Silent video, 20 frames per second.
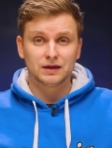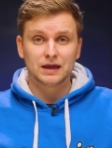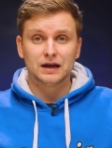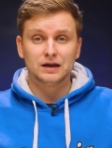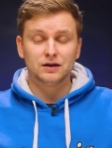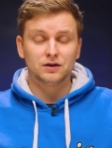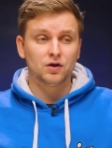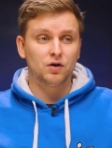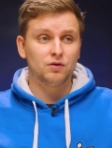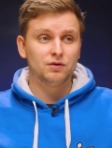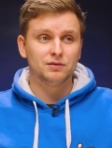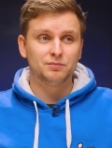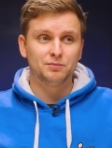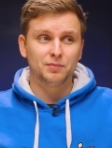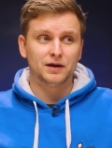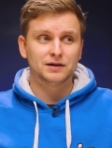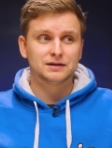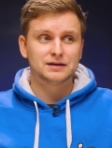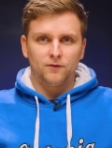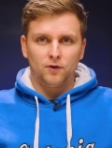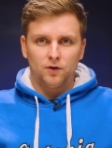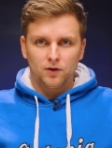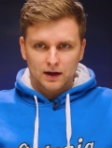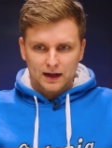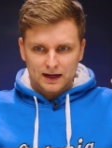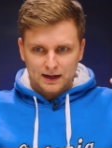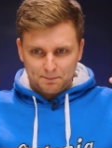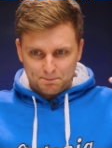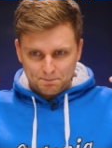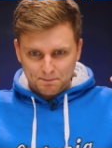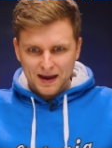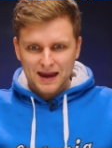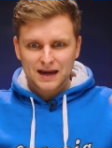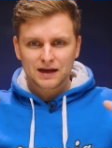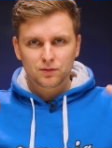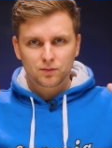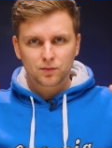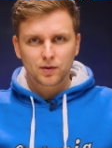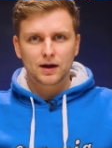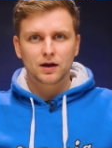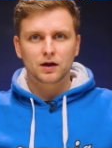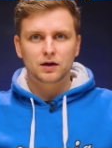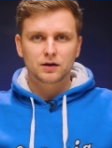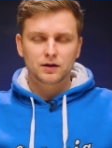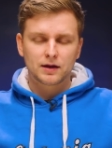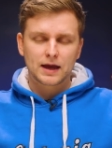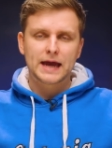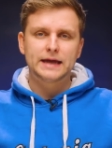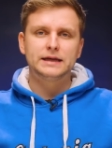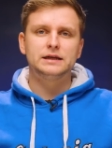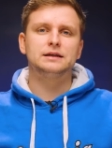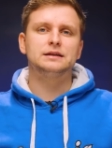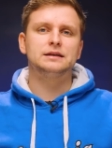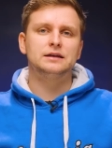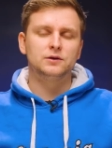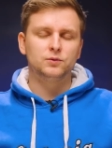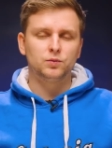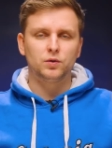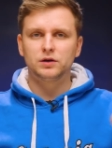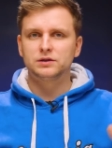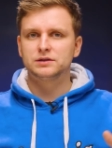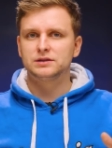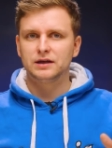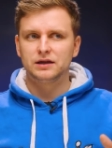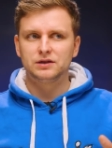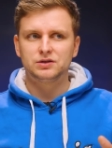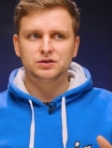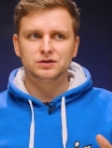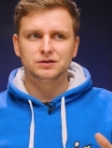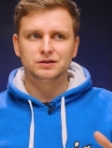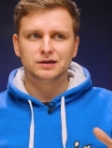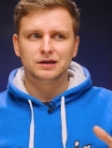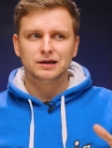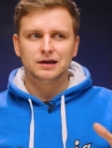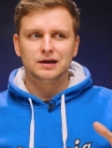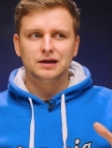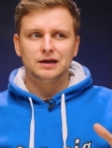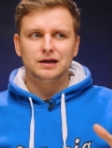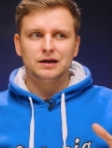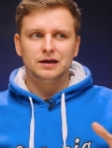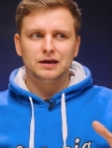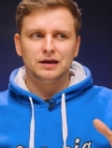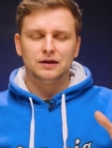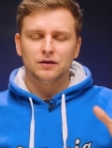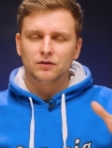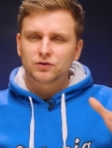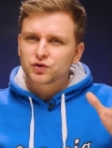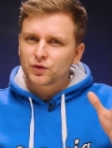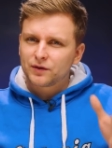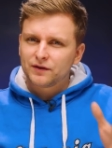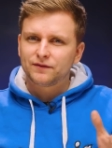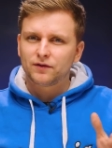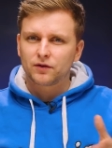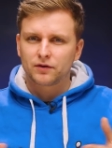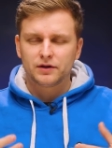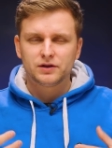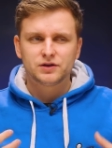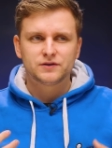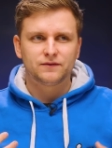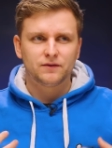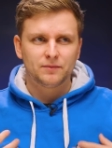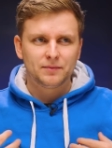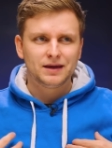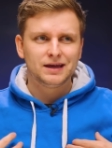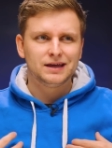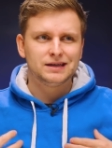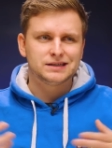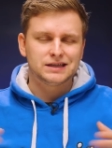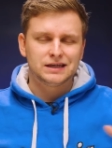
get it going but for like main work editing workstation 24 inch for me